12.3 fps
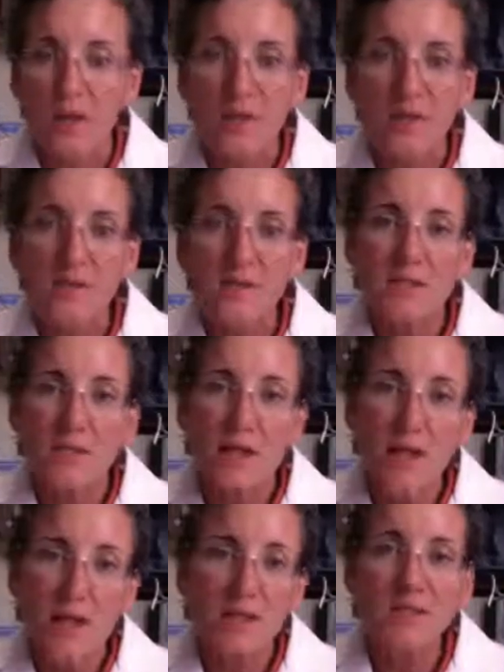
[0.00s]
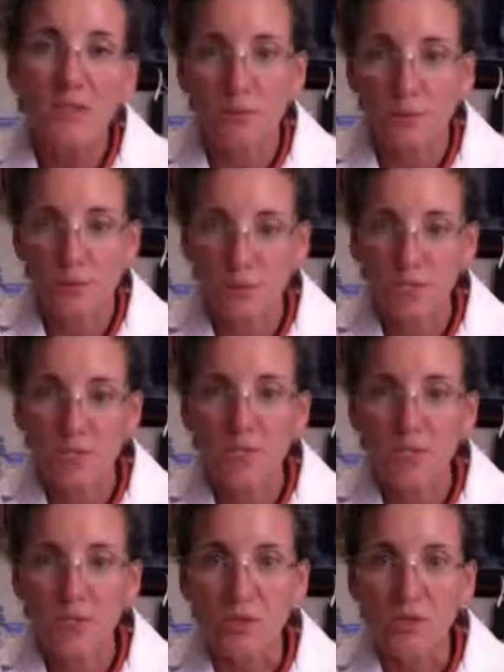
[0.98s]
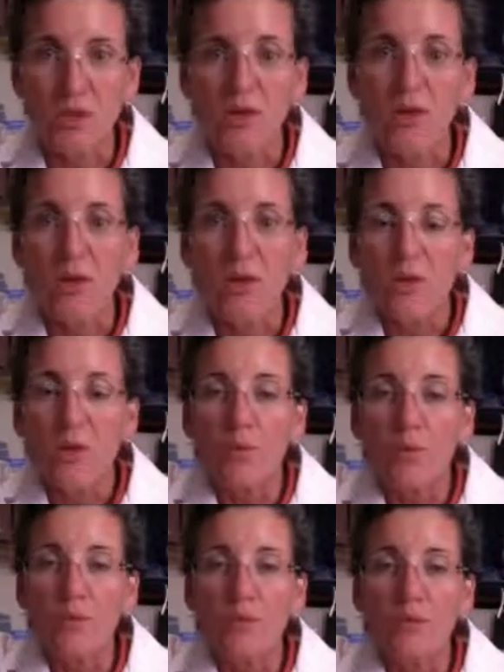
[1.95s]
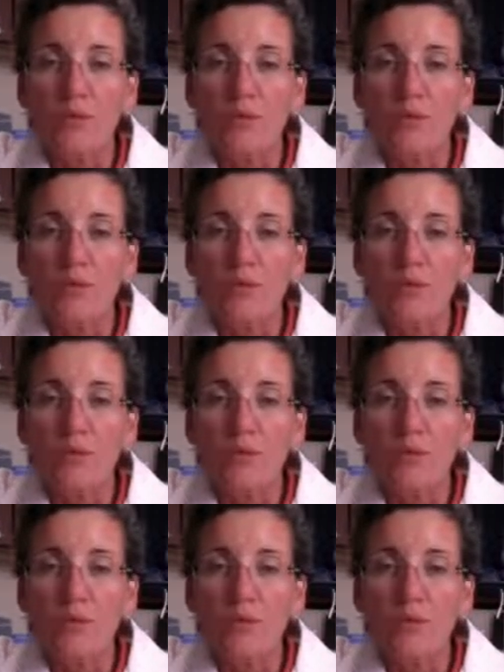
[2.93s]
It is an excellent procedure done with